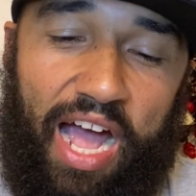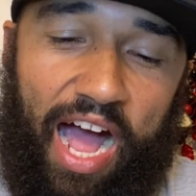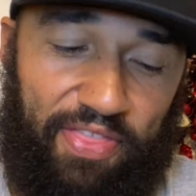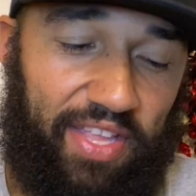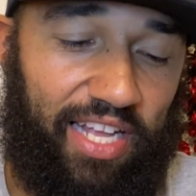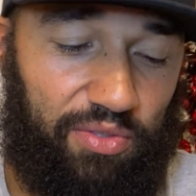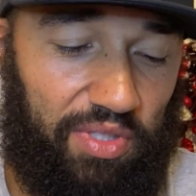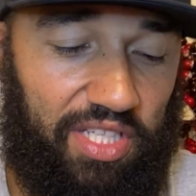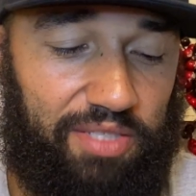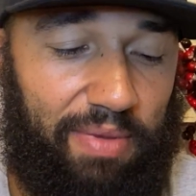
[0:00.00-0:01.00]
I think that's
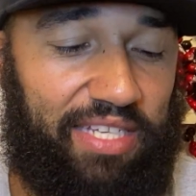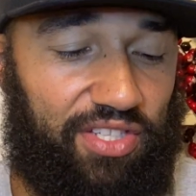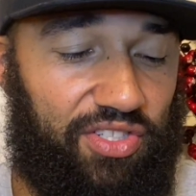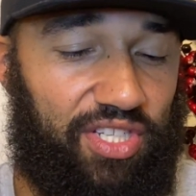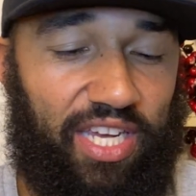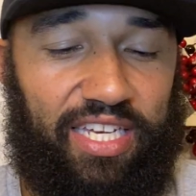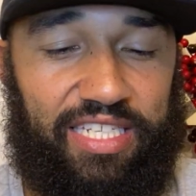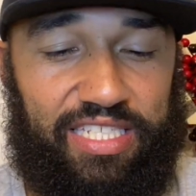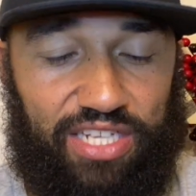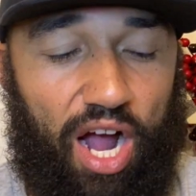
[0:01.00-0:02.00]
what this message
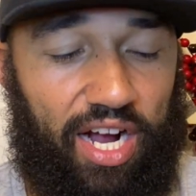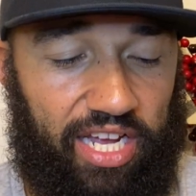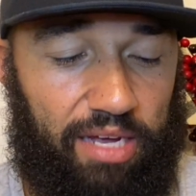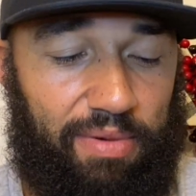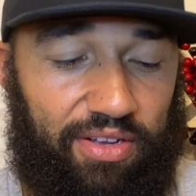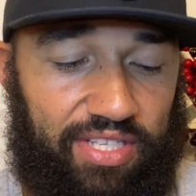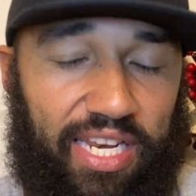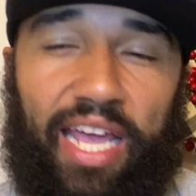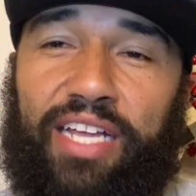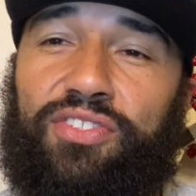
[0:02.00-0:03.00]
is talking about
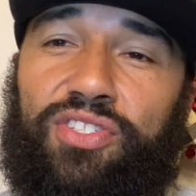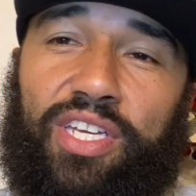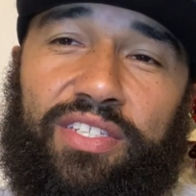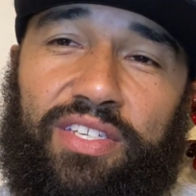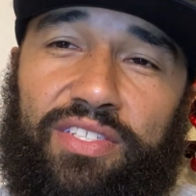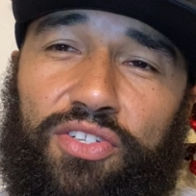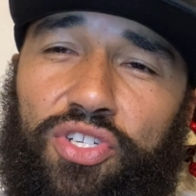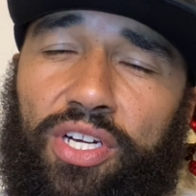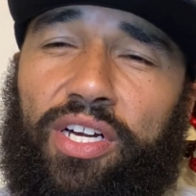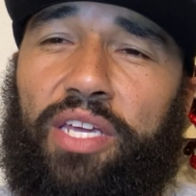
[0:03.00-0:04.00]
today. It's Jesus. And
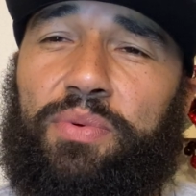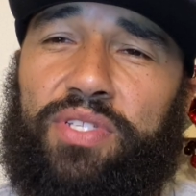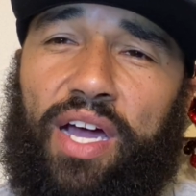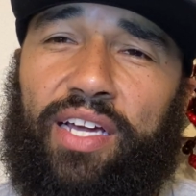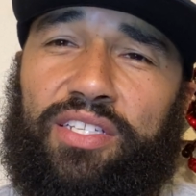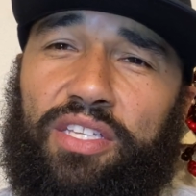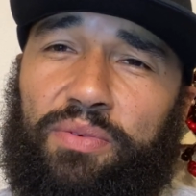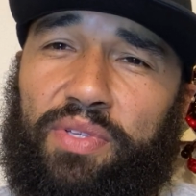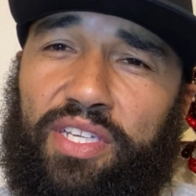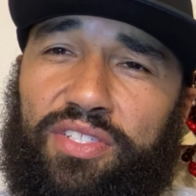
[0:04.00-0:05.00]
sure, he was talking to
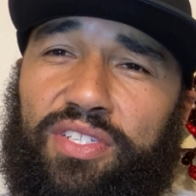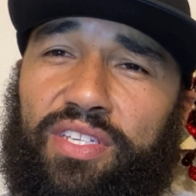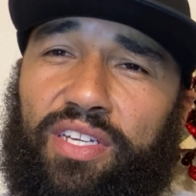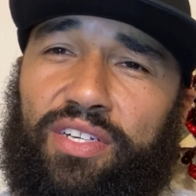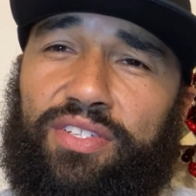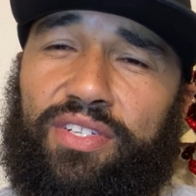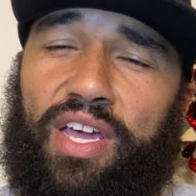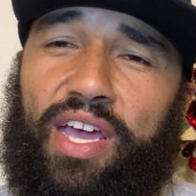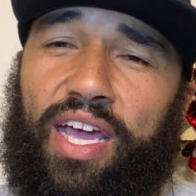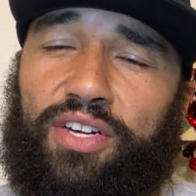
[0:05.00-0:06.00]
the religious leaders
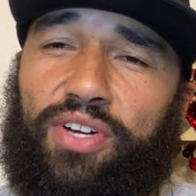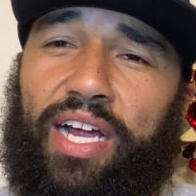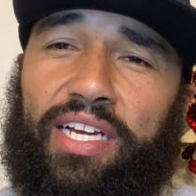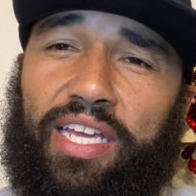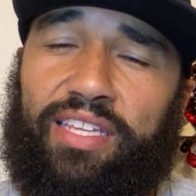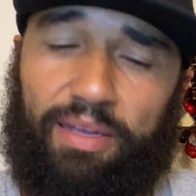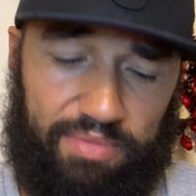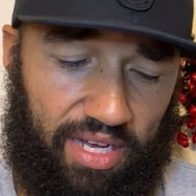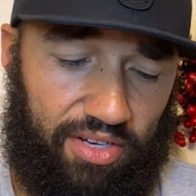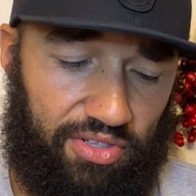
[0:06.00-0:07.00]
and trying to get them
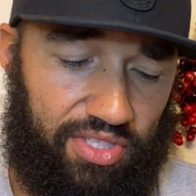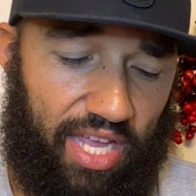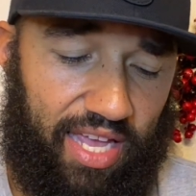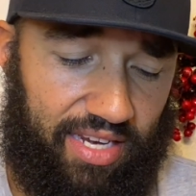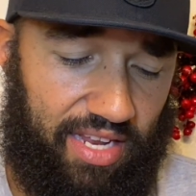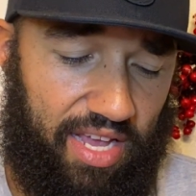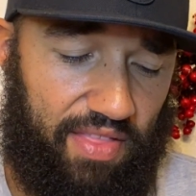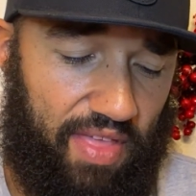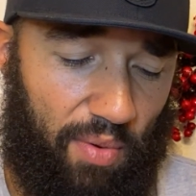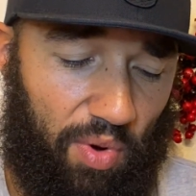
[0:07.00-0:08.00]
to understand
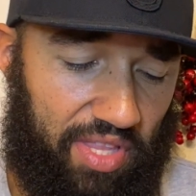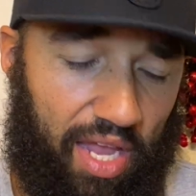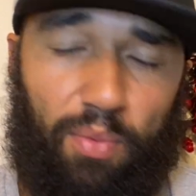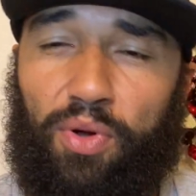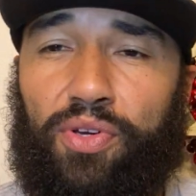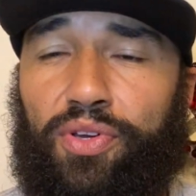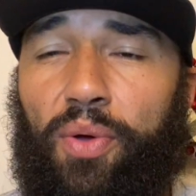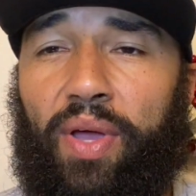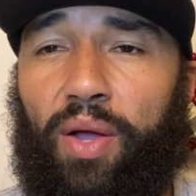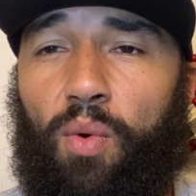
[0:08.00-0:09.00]
that what they were
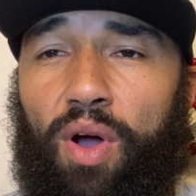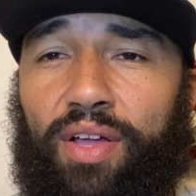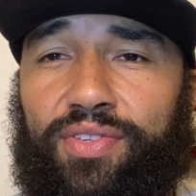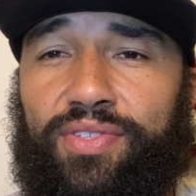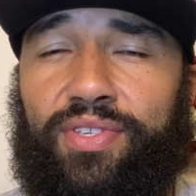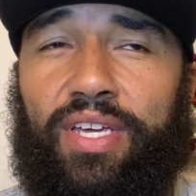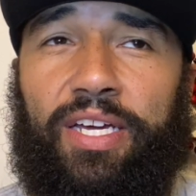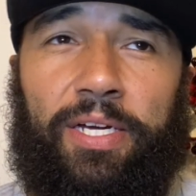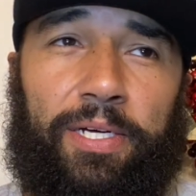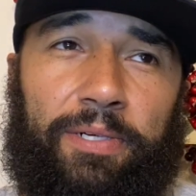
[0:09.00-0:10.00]
doing was
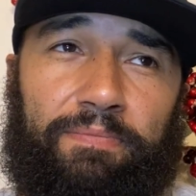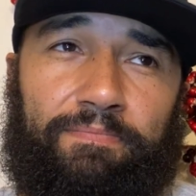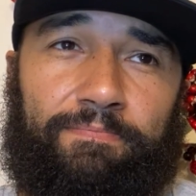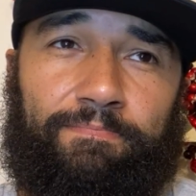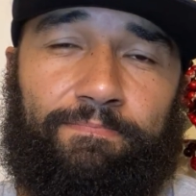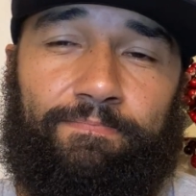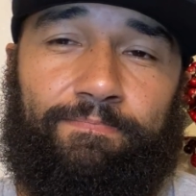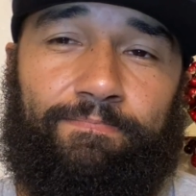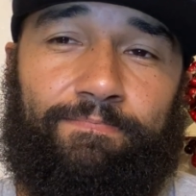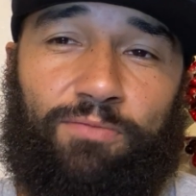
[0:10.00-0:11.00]

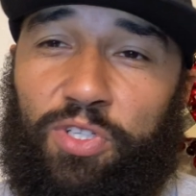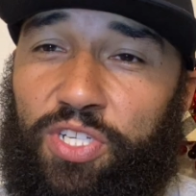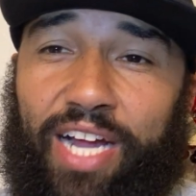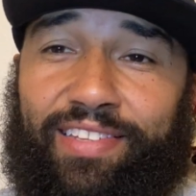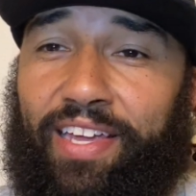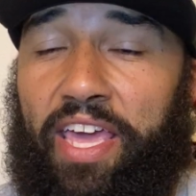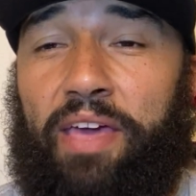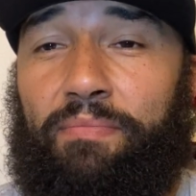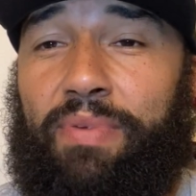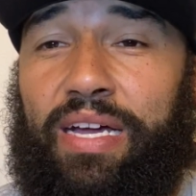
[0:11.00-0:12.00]
rejecting
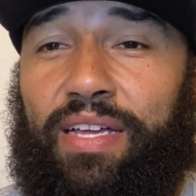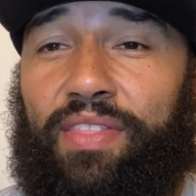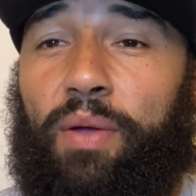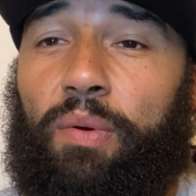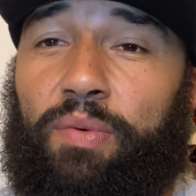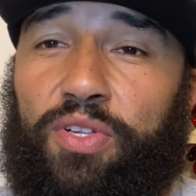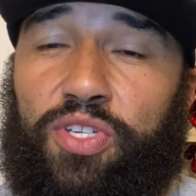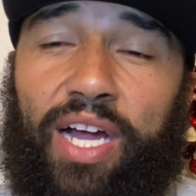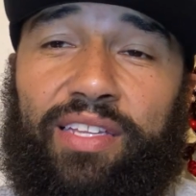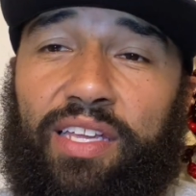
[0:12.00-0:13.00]
him. They were
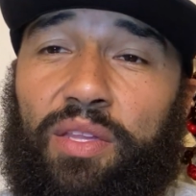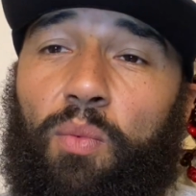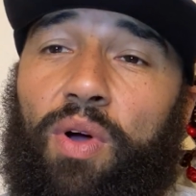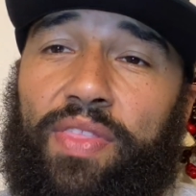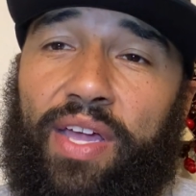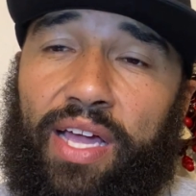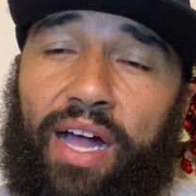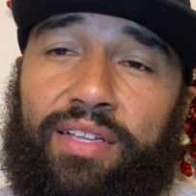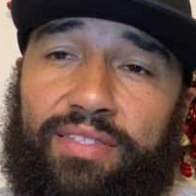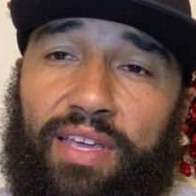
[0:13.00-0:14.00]
rejecting the one that
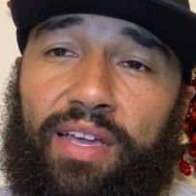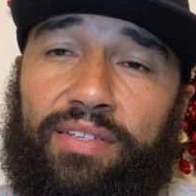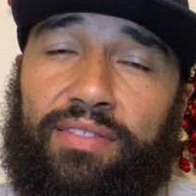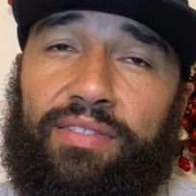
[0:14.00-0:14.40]
God sent,